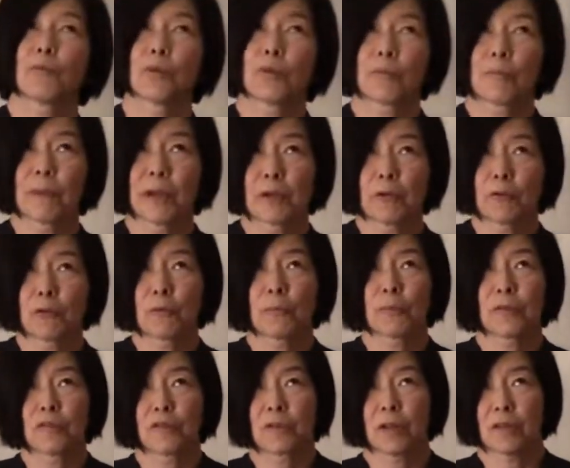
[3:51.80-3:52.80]
With my
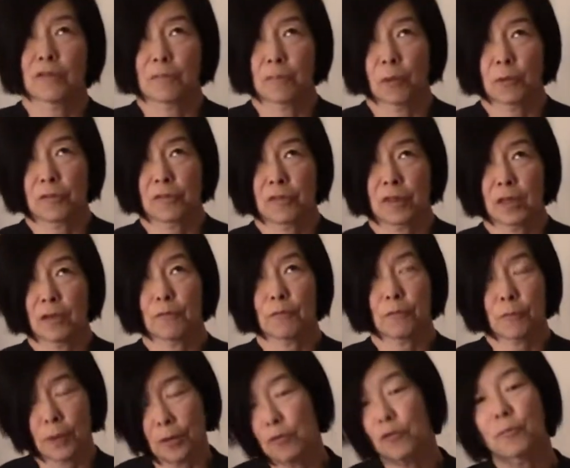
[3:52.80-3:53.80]
group, it's mostly
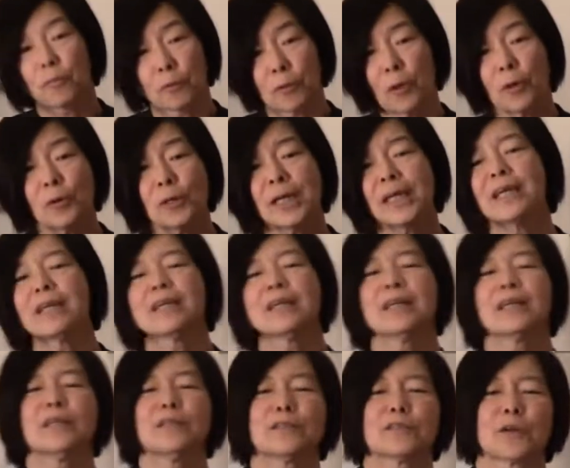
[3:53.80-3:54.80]
French Baroque.
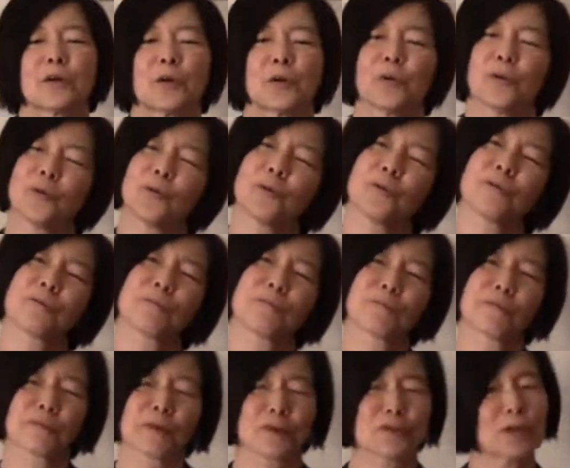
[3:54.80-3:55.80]
So
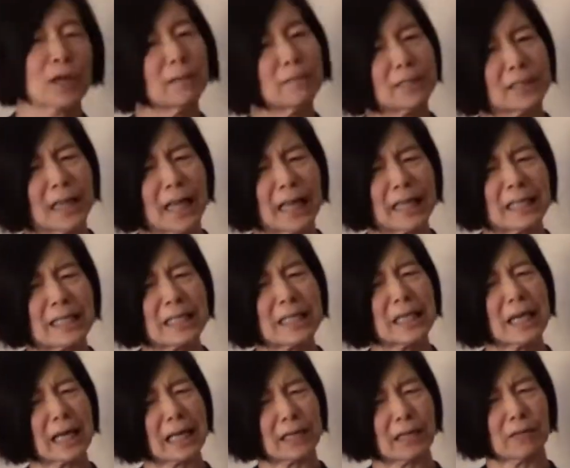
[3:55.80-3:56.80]
French comes in
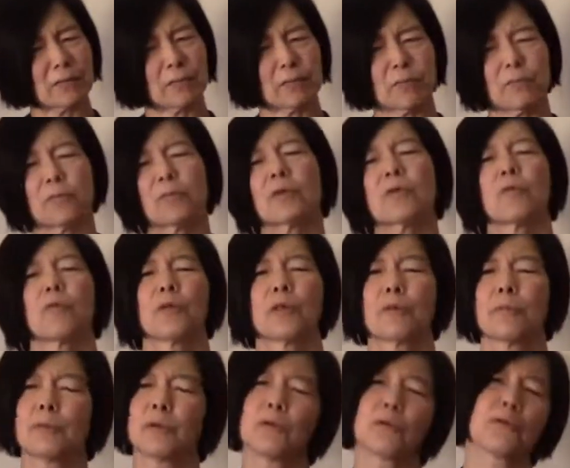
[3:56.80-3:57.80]
handy. I can,
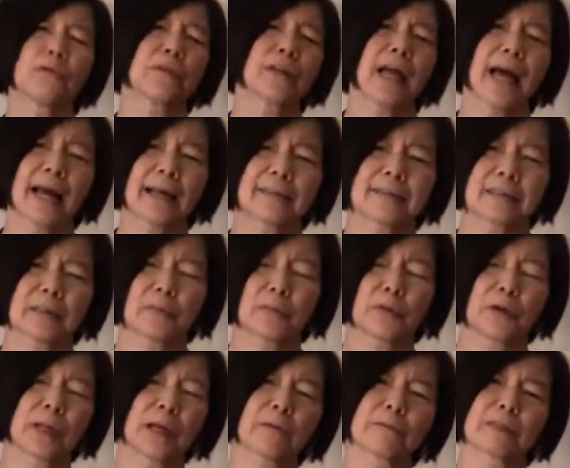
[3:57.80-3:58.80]
with a beautiful
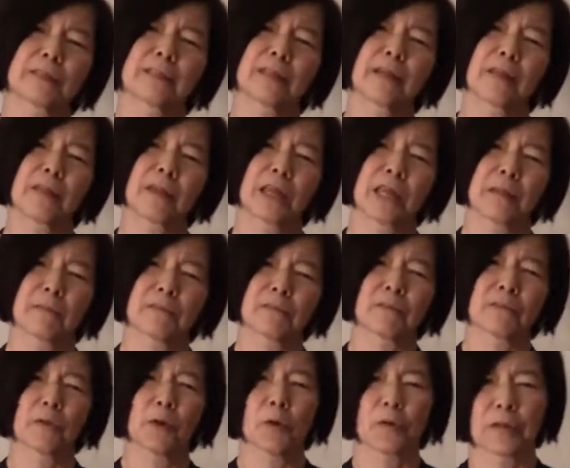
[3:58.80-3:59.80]
accent, pronounce the
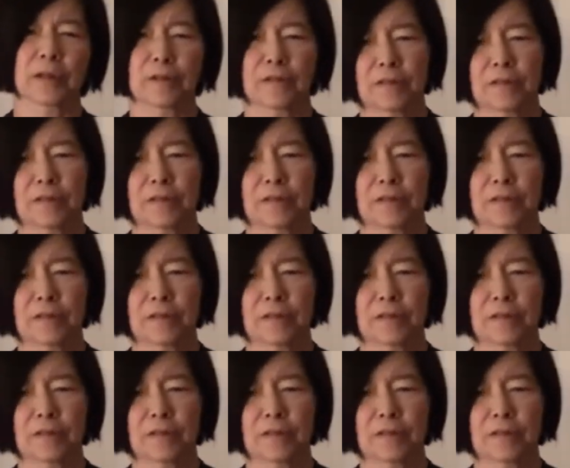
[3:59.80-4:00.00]
names of all